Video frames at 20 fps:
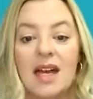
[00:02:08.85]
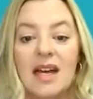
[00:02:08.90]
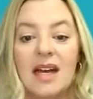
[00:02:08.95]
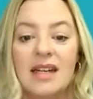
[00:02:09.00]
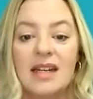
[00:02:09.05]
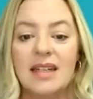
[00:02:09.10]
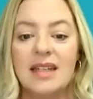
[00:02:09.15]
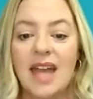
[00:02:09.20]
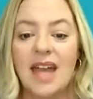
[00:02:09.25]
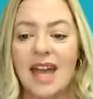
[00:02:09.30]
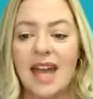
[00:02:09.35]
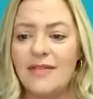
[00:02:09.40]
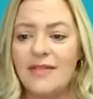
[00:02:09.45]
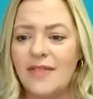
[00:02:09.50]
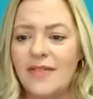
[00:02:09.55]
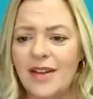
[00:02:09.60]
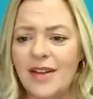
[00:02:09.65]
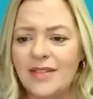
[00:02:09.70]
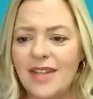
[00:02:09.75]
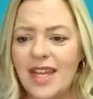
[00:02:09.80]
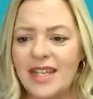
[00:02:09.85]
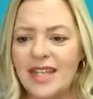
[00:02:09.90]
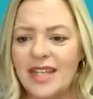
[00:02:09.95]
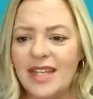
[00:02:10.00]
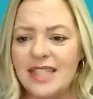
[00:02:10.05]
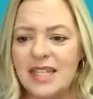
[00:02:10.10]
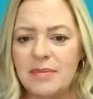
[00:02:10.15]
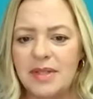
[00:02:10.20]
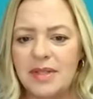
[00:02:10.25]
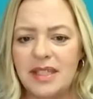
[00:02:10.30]
Uh, I found that
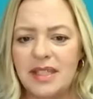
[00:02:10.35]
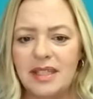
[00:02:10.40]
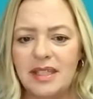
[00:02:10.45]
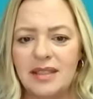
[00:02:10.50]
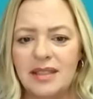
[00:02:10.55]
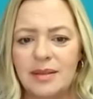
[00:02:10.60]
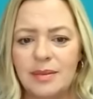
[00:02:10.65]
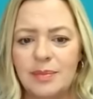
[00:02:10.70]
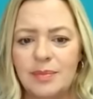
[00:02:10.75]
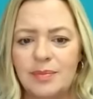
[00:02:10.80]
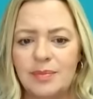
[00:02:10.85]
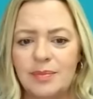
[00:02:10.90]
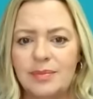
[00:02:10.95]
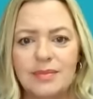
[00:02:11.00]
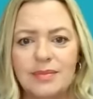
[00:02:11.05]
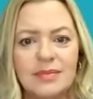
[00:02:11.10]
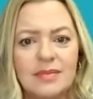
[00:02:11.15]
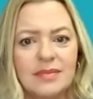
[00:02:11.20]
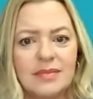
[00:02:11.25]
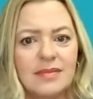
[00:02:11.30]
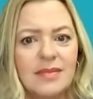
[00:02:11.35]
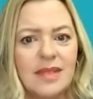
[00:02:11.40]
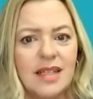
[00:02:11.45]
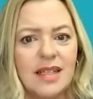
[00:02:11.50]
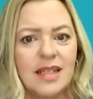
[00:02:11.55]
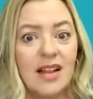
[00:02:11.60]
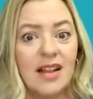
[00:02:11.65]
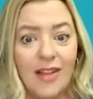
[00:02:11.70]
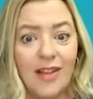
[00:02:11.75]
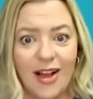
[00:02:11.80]
to be
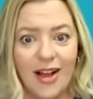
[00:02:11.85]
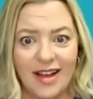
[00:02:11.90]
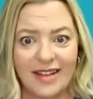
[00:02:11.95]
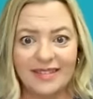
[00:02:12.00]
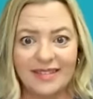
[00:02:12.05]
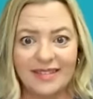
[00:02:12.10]
a lot